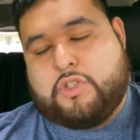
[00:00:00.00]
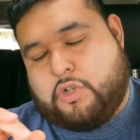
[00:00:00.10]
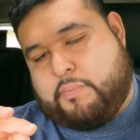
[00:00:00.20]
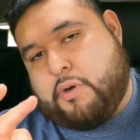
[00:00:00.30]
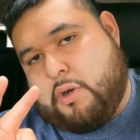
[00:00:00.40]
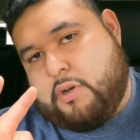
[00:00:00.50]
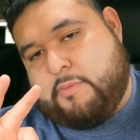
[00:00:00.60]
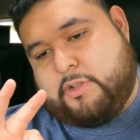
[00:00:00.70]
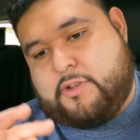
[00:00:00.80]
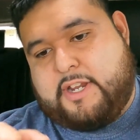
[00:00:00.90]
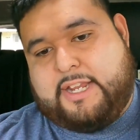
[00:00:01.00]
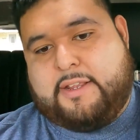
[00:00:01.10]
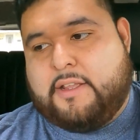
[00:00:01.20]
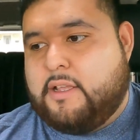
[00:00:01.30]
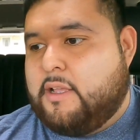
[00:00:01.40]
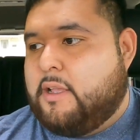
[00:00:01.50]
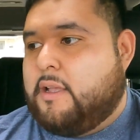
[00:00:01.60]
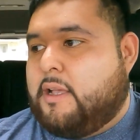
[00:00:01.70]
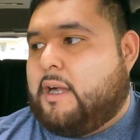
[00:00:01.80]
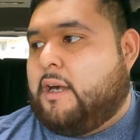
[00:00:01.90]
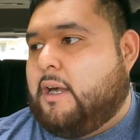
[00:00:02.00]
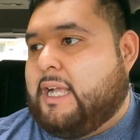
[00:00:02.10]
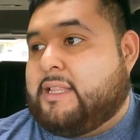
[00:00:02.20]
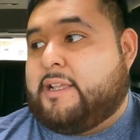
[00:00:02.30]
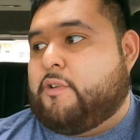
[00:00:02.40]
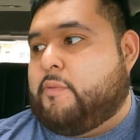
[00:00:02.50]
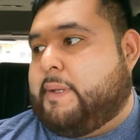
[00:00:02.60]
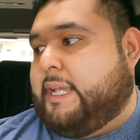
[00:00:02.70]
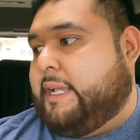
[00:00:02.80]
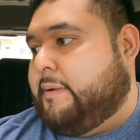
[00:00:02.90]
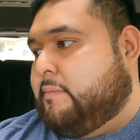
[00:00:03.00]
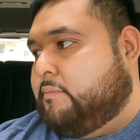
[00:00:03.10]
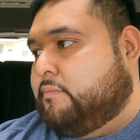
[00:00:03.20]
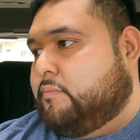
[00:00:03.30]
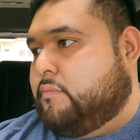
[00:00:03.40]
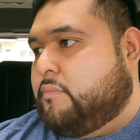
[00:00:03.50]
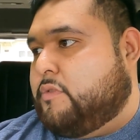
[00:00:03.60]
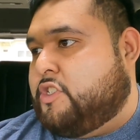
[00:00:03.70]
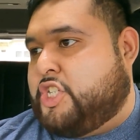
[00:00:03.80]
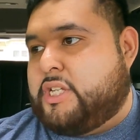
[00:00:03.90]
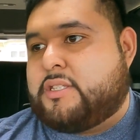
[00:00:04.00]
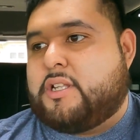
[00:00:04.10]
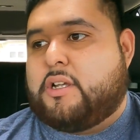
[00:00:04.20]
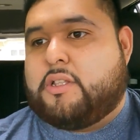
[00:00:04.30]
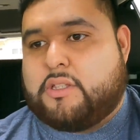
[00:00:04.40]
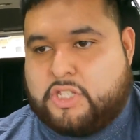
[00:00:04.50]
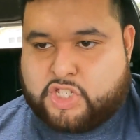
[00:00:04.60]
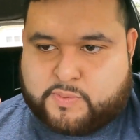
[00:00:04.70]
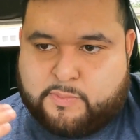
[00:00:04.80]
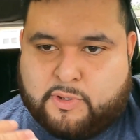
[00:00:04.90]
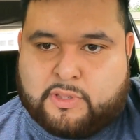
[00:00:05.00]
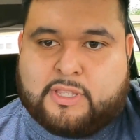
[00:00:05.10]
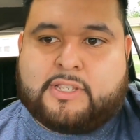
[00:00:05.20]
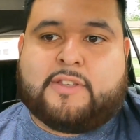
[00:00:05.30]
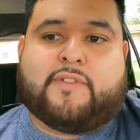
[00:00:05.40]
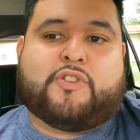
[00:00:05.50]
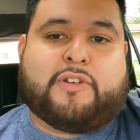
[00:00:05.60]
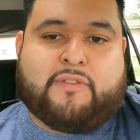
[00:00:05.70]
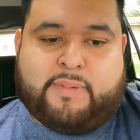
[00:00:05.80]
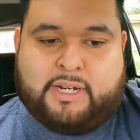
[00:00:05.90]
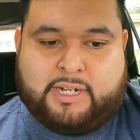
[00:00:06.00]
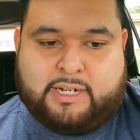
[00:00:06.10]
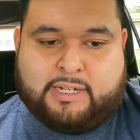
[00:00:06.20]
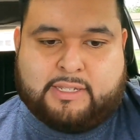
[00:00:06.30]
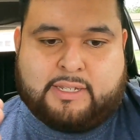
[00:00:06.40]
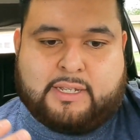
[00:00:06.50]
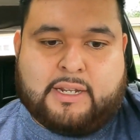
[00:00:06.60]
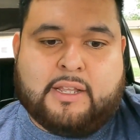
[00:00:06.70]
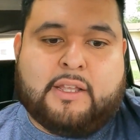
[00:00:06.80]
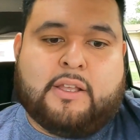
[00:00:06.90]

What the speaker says: So pro number 3, I it would be just the smoothness of the drivability, like I said.